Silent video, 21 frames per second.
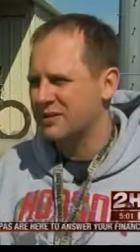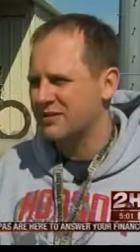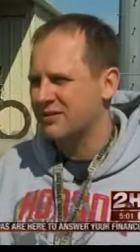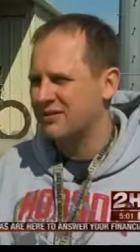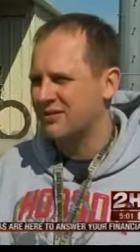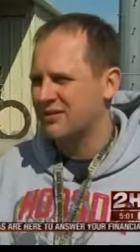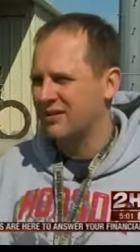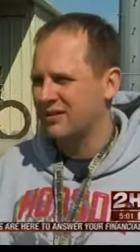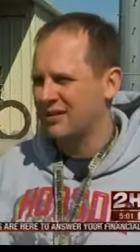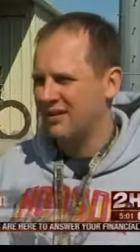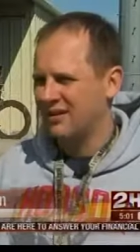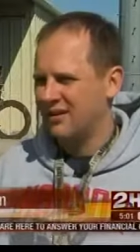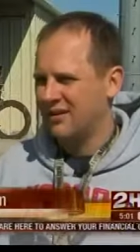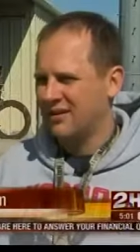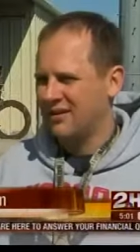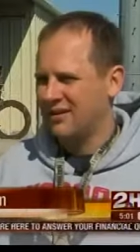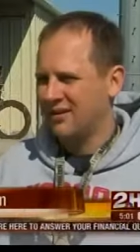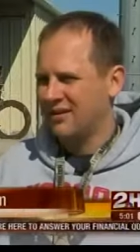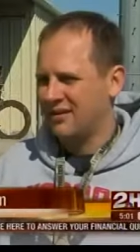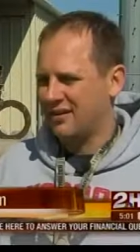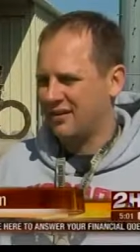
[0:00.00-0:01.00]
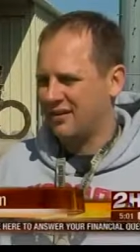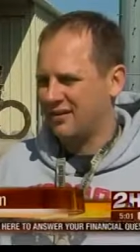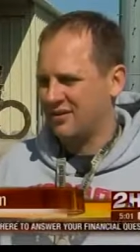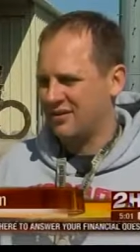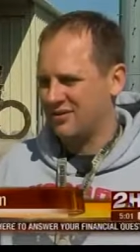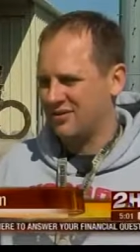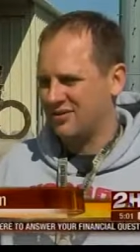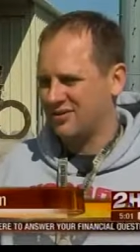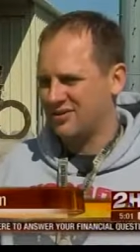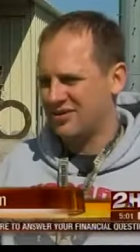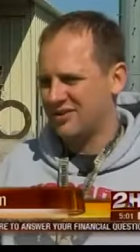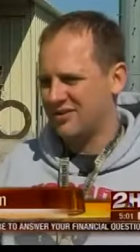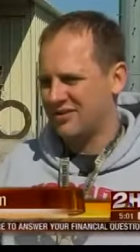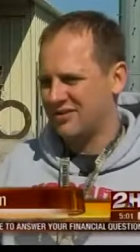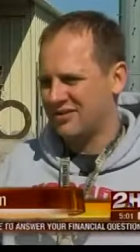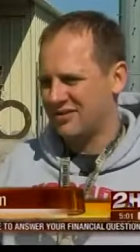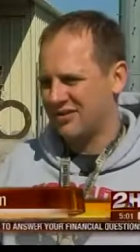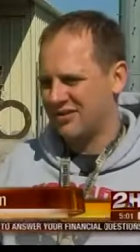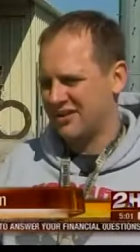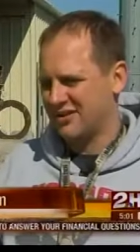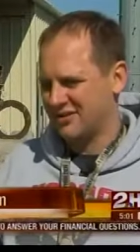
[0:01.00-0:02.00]
and and you start
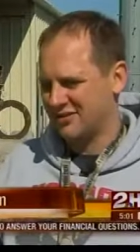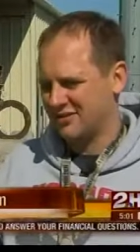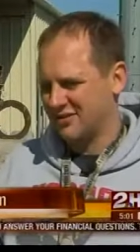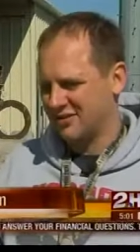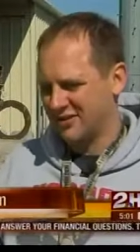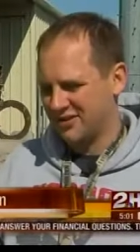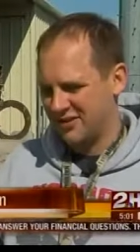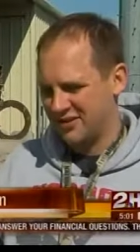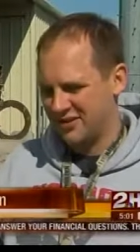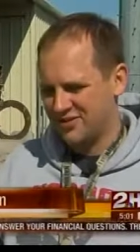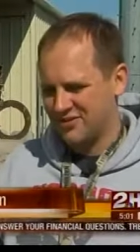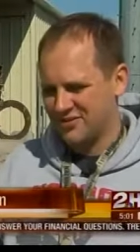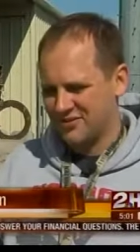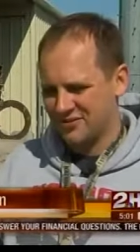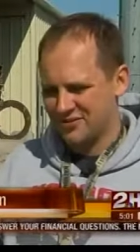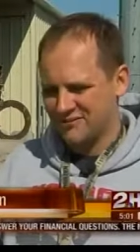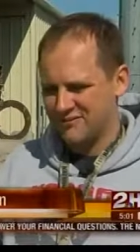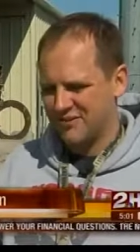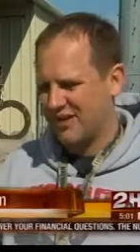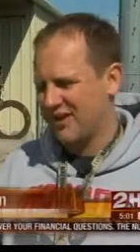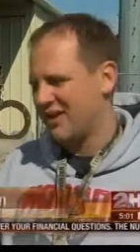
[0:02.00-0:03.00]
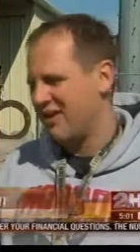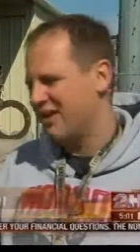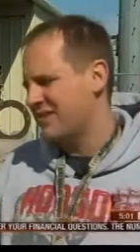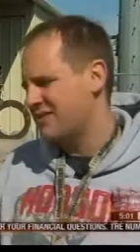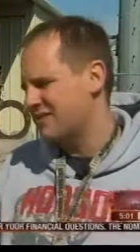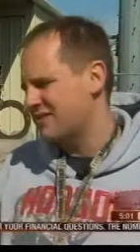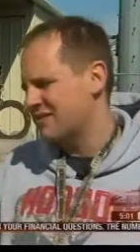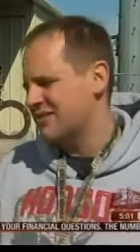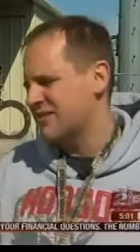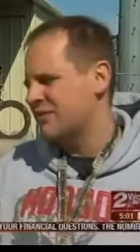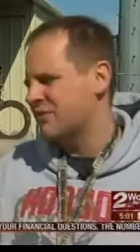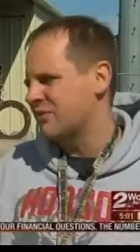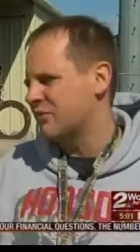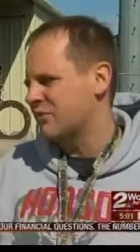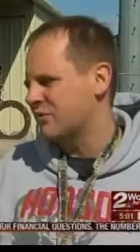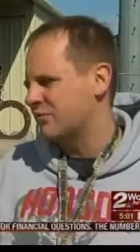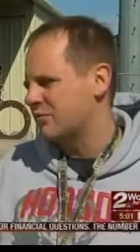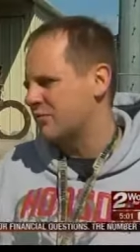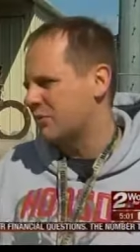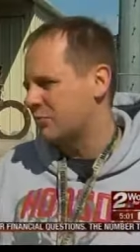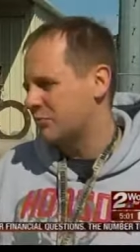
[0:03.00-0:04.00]
kind of looking at your finances and your,
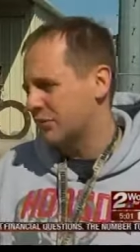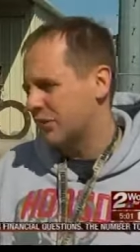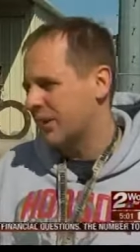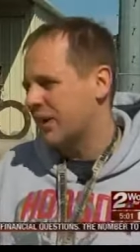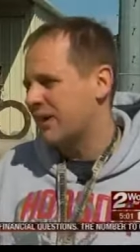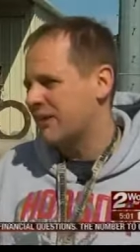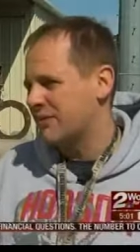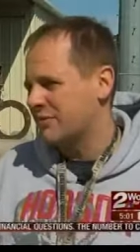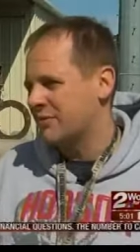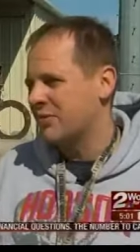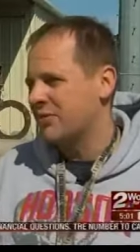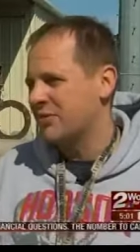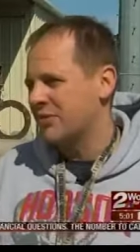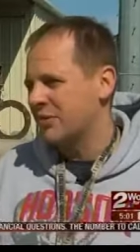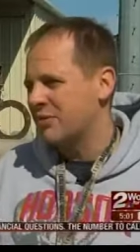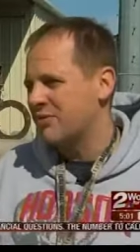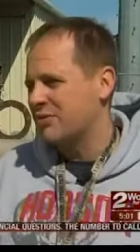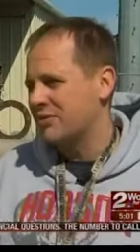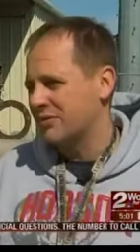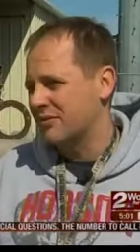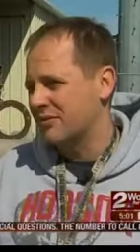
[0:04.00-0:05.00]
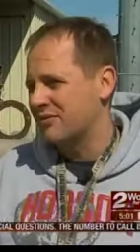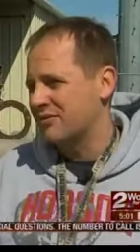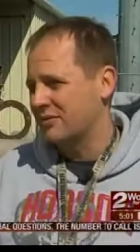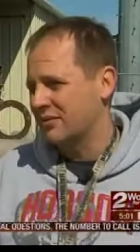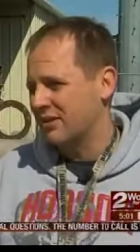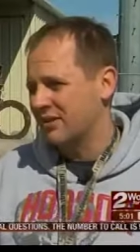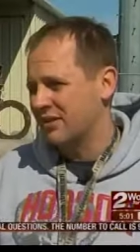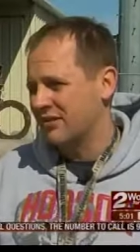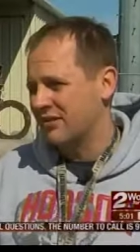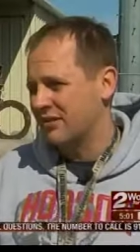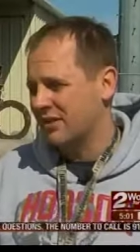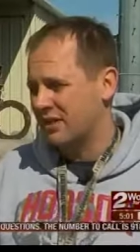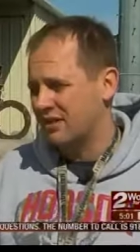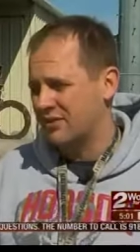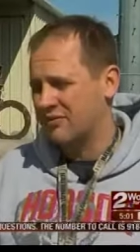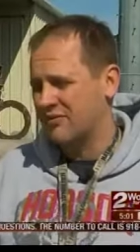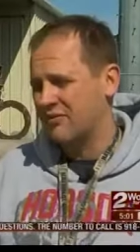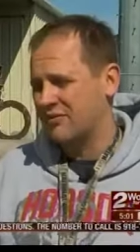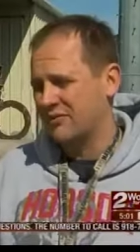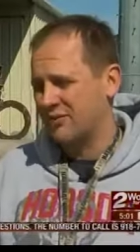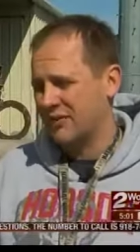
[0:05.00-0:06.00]
your plans for the future. And a lot
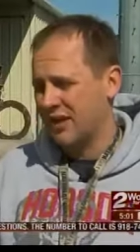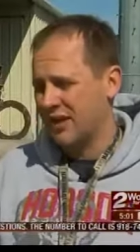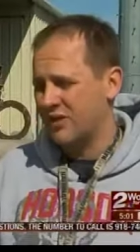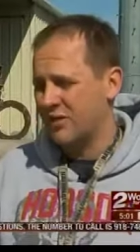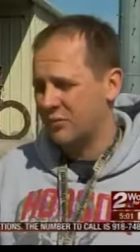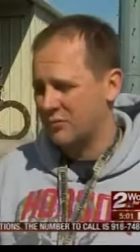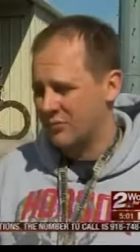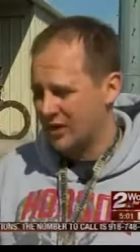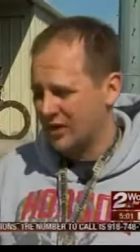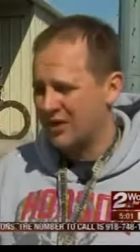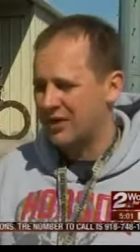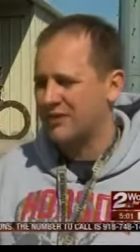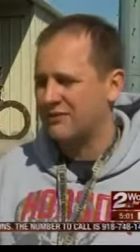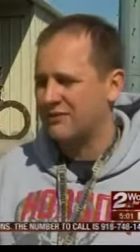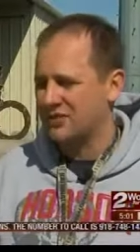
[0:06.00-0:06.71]
of, I know mine have